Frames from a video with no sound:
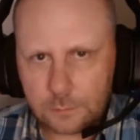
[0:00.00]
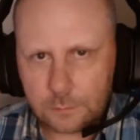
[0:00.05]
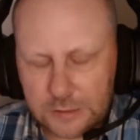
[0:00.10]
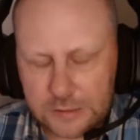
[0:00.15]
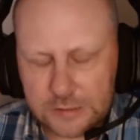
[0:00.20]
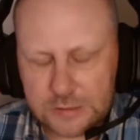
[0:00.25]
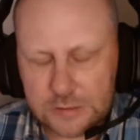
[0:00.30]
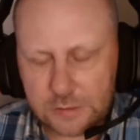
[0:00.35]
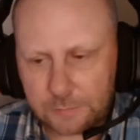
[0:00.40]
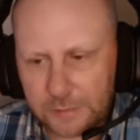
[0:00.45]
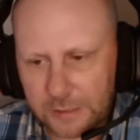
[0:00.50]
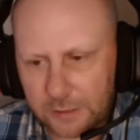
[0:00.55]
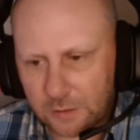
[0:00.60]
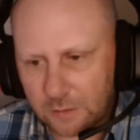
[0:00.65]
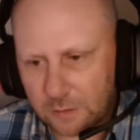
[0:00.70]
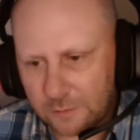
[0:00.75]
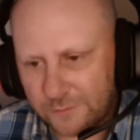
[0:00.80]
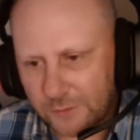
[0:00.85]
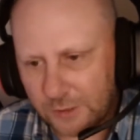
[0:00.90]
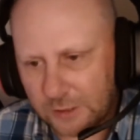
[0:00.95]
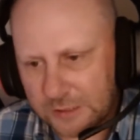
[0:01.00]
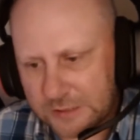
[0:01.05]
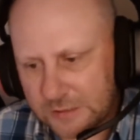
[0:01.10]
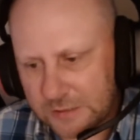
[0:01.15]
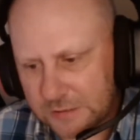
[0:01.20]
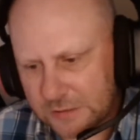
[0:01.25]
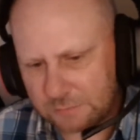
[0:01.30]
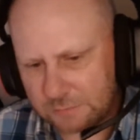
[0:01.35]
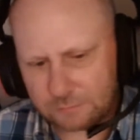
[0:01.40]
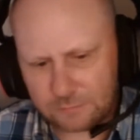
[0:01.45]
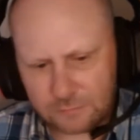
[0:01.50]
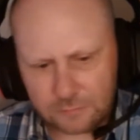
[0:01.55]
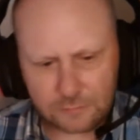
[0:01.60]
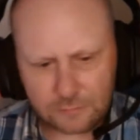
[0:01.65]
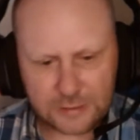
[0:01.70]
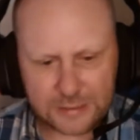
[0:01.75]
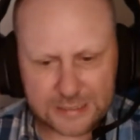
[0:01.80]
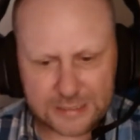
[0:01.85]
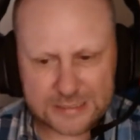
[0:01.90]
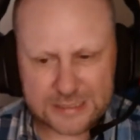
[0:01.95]
get some medical advice, because
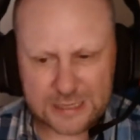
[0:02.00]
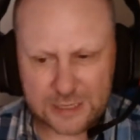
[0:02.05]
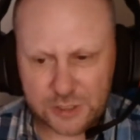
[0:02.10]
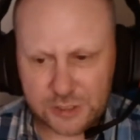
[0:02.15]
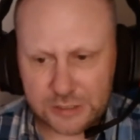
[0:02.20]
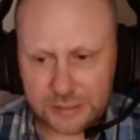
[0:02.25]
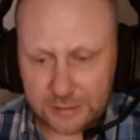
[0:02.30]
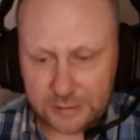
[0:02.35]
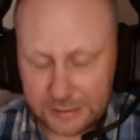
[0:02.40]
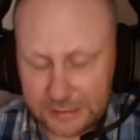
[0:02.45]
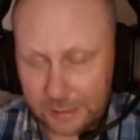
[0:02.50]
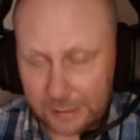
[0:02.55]
it